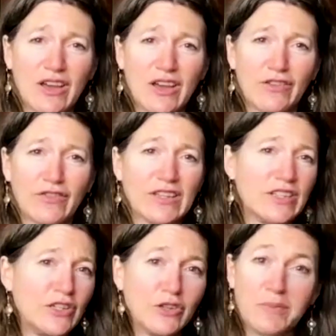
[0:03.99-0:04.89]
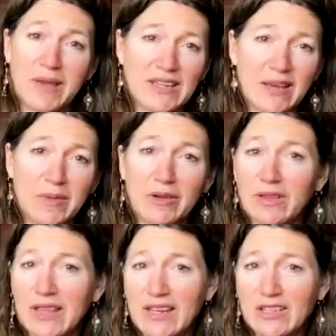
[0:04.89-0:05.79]
of continued pandemic
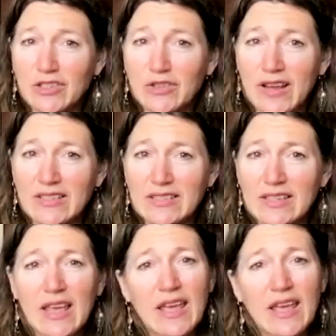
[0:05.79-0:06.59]
related stress,